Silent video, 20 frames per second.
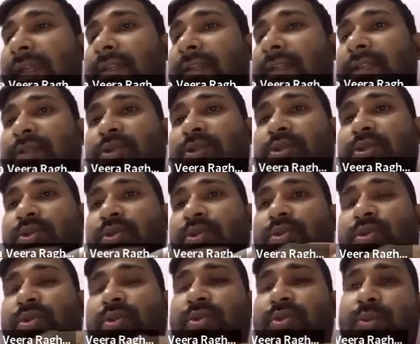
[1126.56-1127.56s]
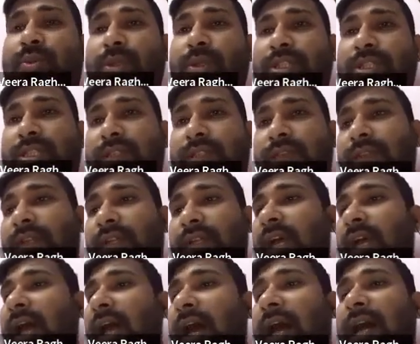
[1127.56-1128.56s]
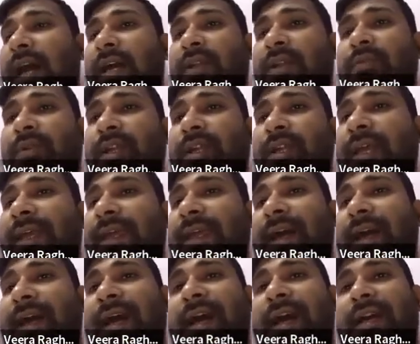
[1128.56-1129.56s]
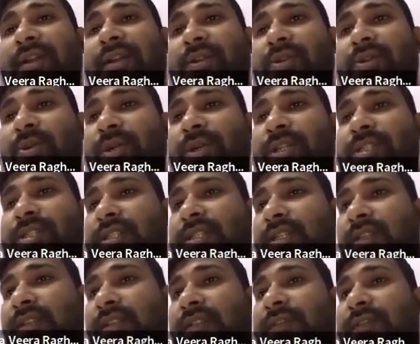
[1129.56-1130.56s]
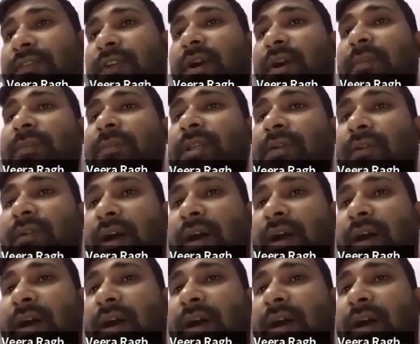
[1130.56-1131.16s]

and 2, which is R1 and R2 distance from the